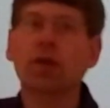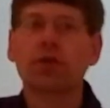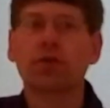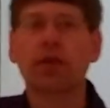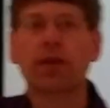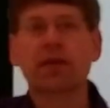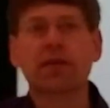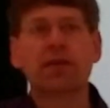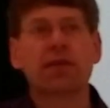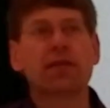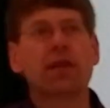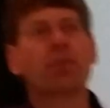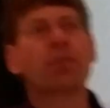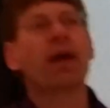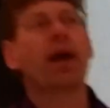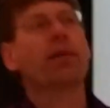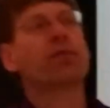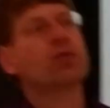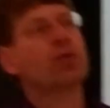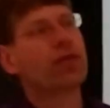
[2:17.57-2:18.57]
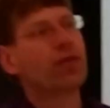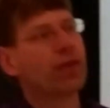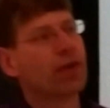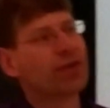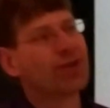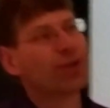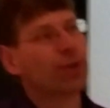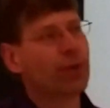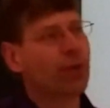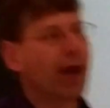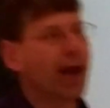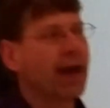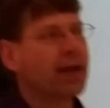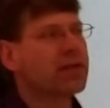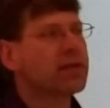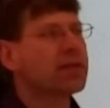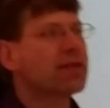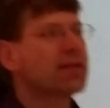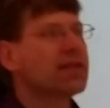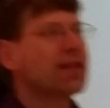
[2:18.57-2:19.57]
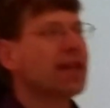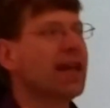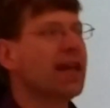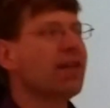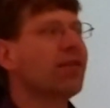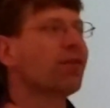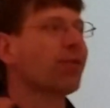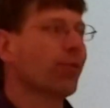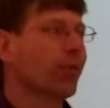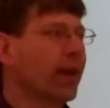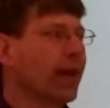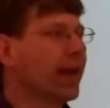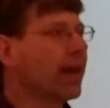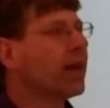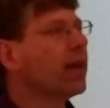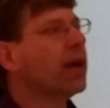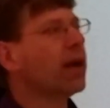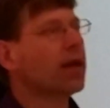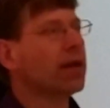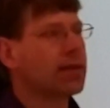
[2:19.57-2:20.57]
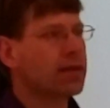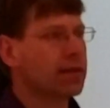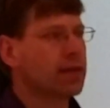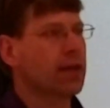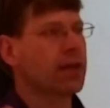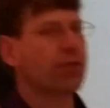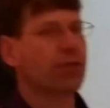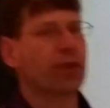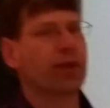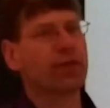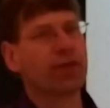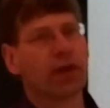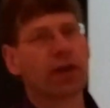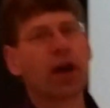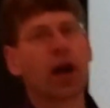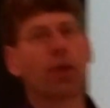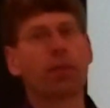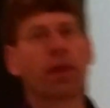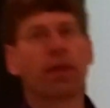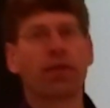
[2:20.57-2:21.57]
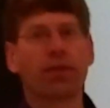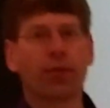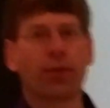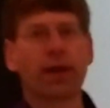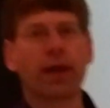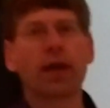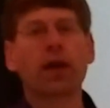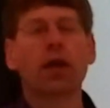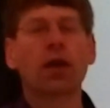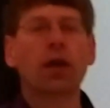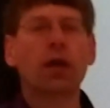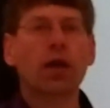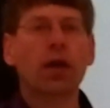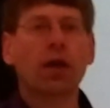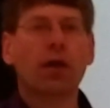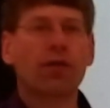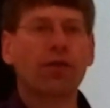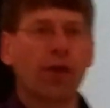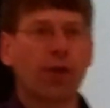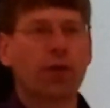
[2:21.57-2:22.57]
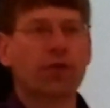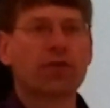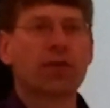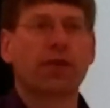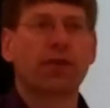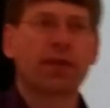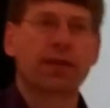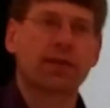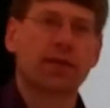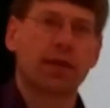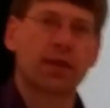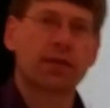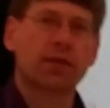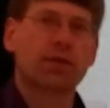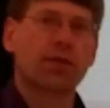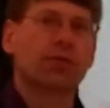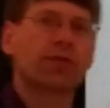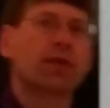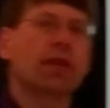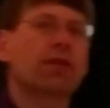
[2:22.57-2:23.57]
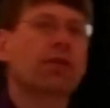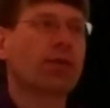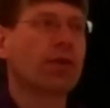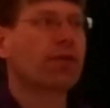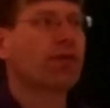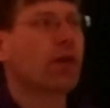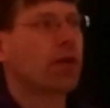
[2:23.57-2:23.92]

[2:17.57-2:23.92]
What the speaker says: So this is sometimes referred to as C3 for carbon-3 photosynthesis. So C3